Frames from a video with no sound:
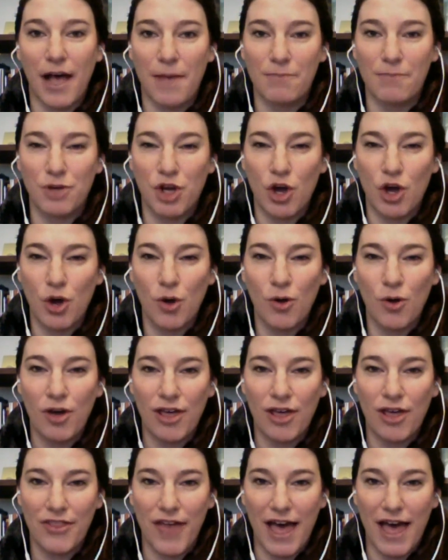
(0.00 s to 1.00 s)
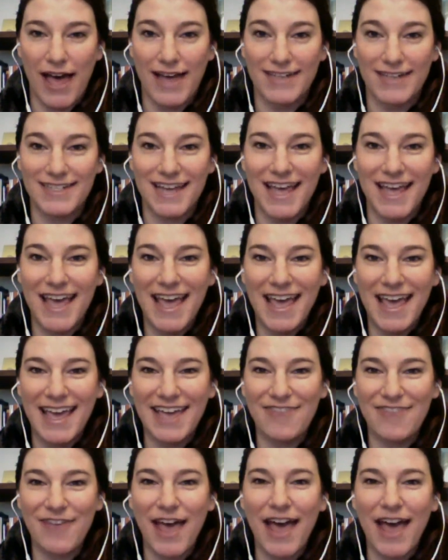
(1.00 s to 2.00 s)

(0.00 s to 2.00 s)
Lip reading: know that if